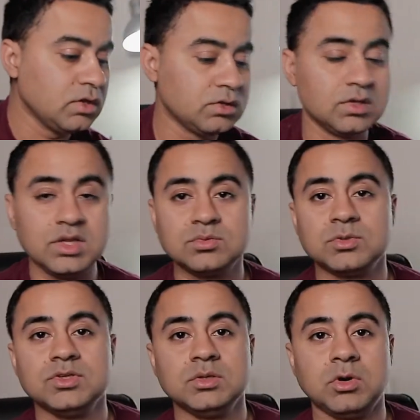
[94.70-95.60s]
So that's
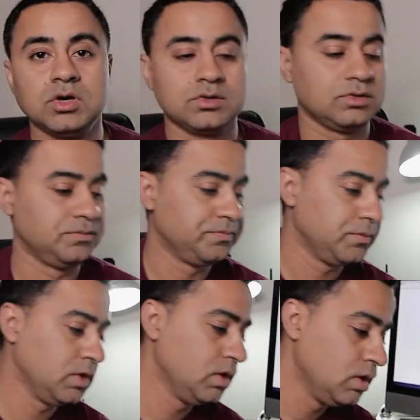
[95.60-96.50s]
what's in the box.
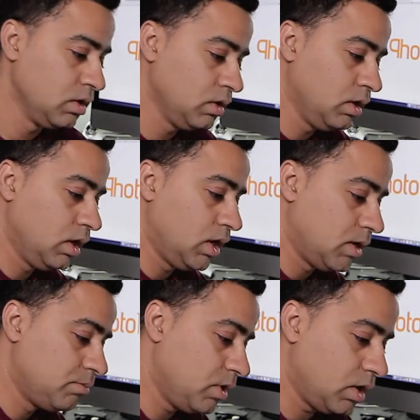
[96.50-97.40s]

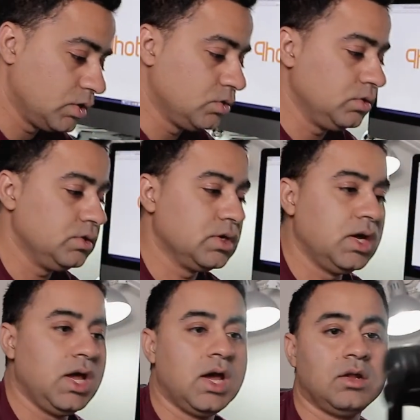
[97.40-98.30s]
I took this
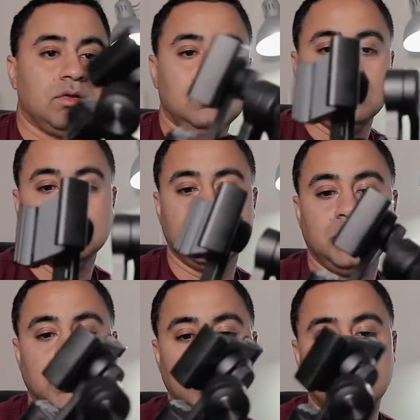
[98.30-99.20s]
guy out over the
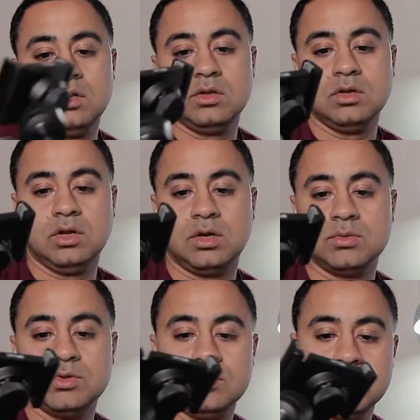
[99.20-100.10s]
weekend. I
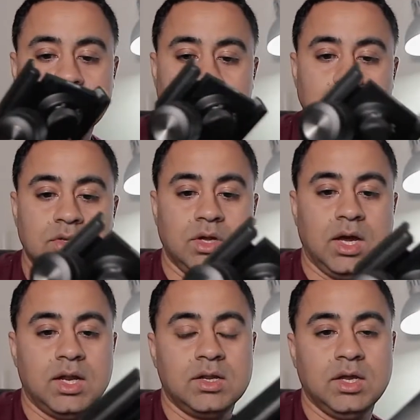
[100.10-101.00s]
was using it
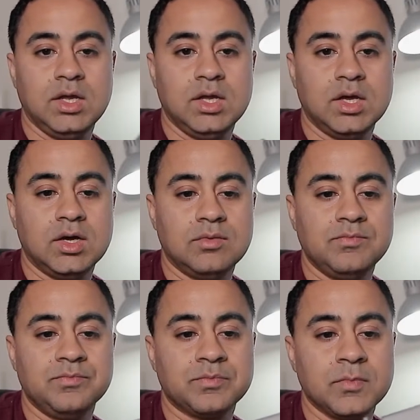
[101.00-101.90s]
at a
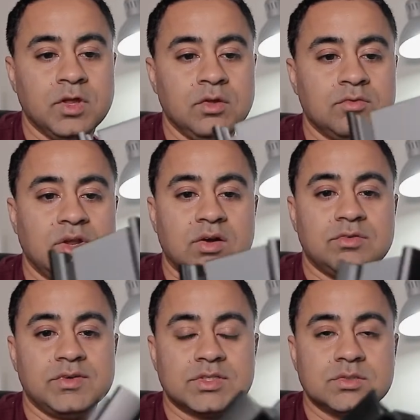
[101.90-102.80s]
flower
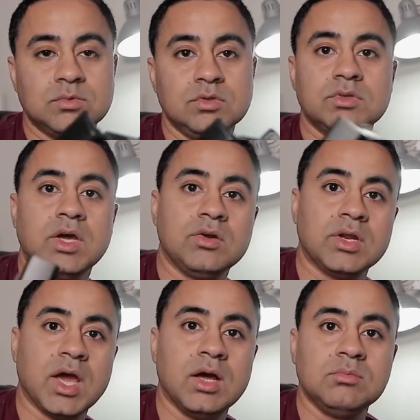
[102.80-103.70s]
festival down in
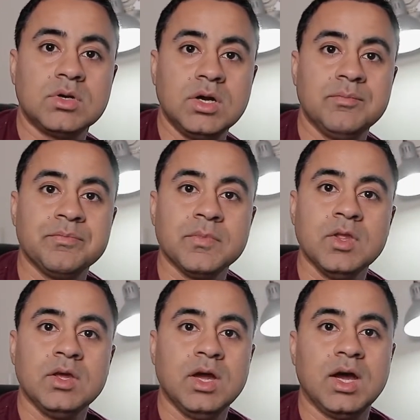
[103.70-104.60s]
Canberra
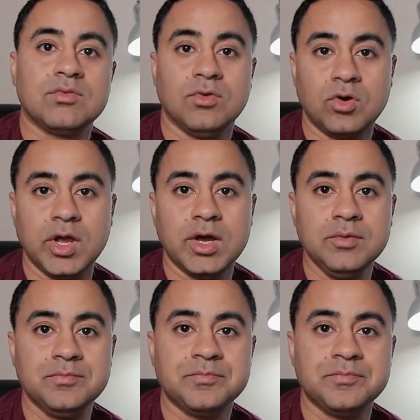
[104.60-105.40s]
at Floriade.